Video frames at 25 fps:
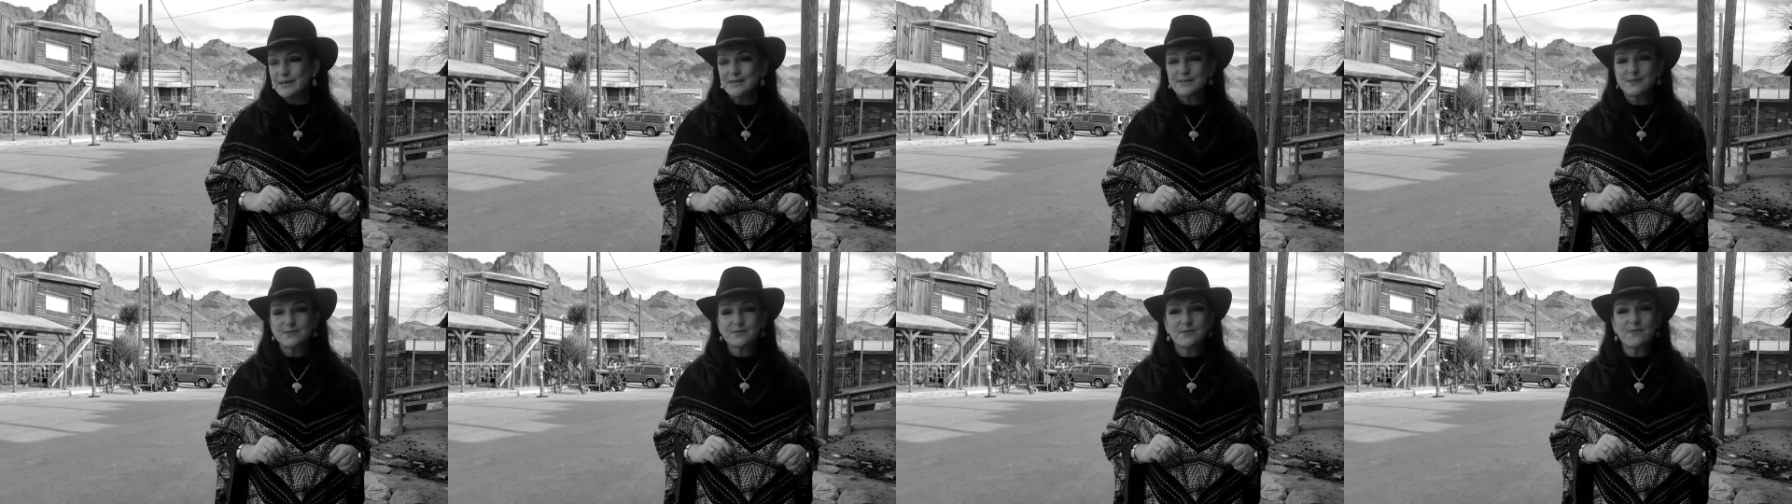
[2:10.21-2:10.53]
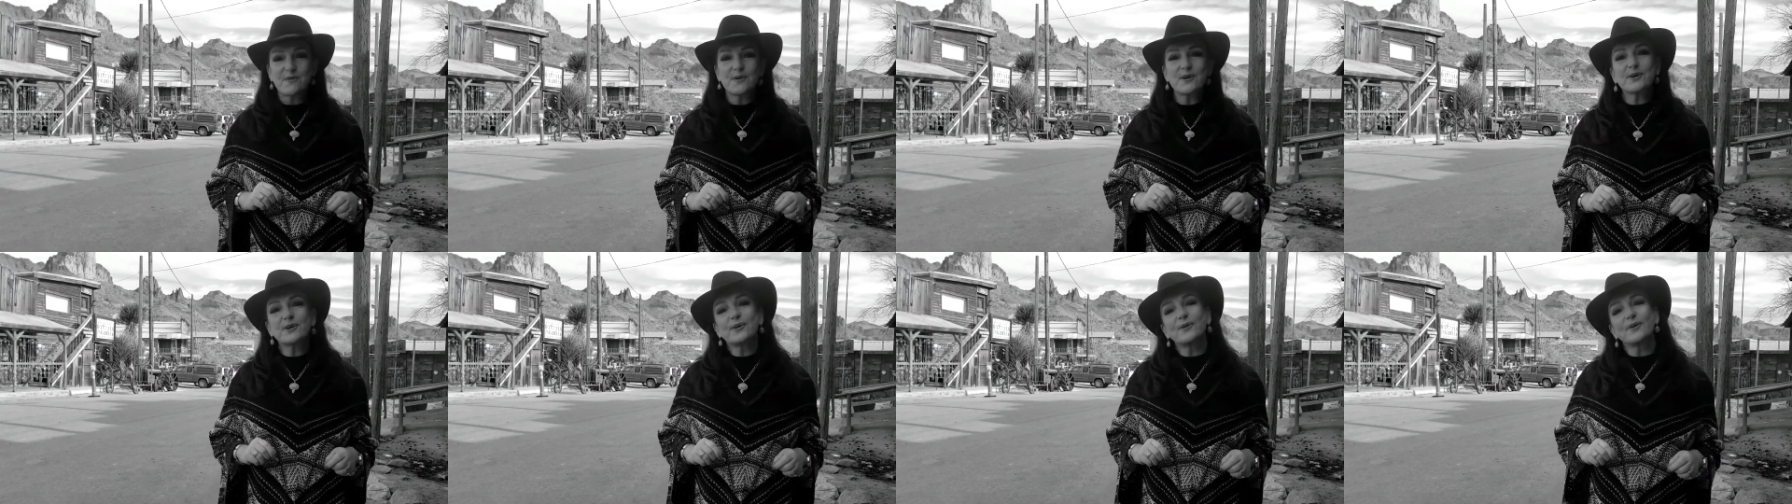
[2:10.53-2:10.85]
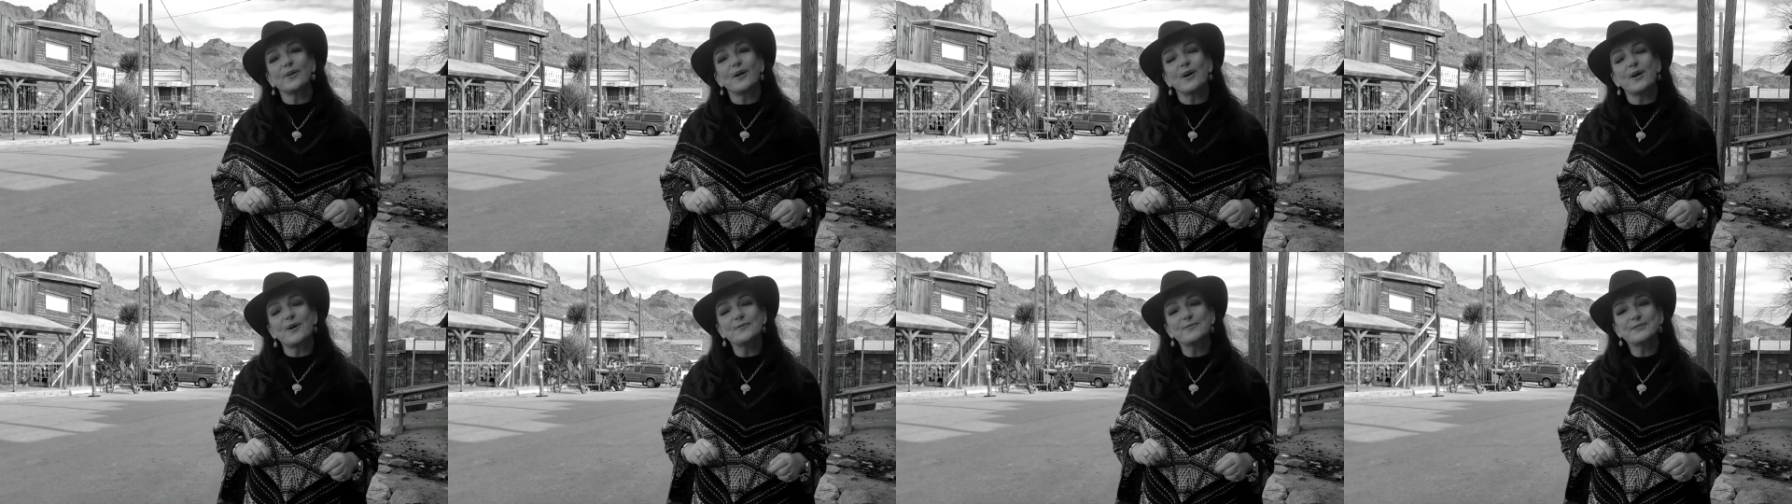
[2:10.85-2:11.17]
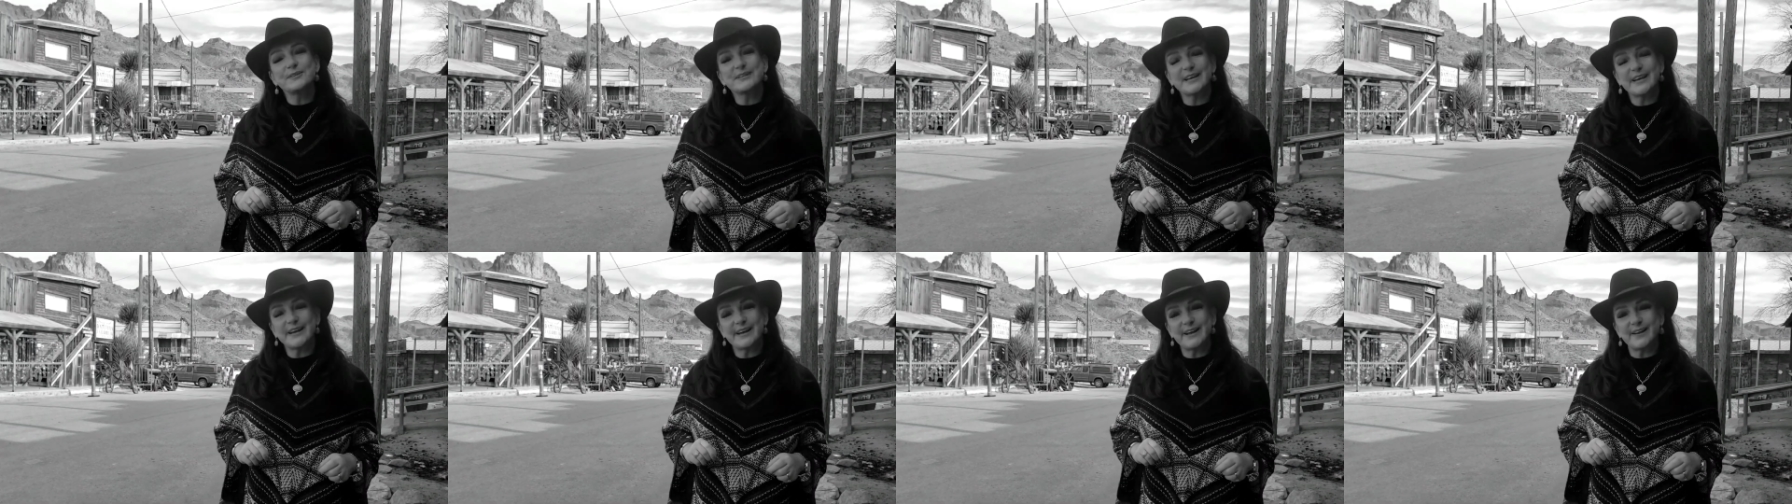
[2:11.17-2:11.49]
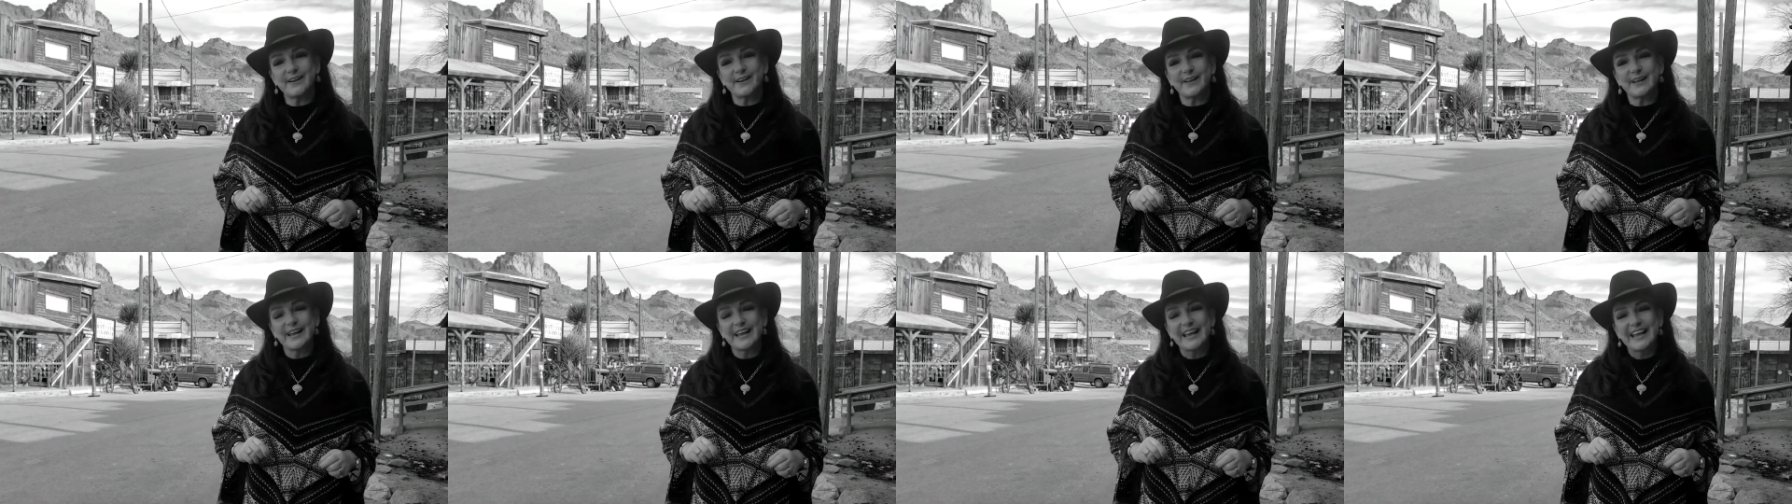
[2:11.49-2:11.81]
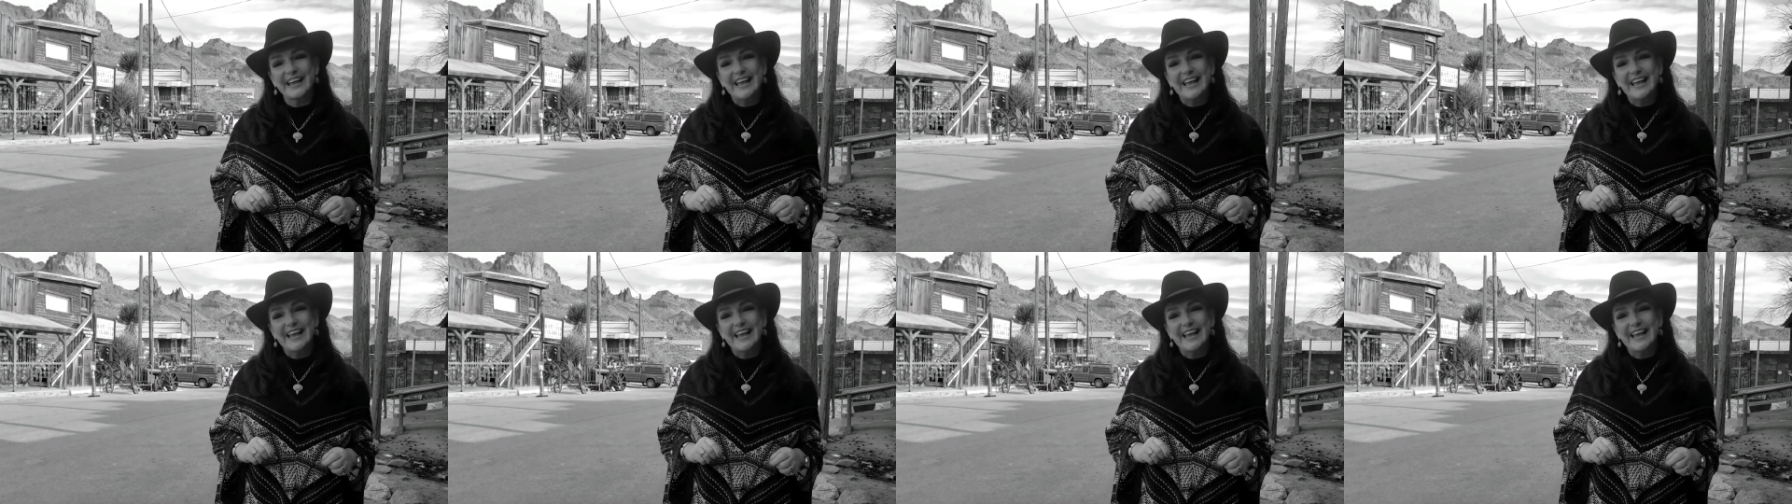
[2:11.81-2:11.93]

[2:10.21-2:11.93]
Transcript: Historical Hotel.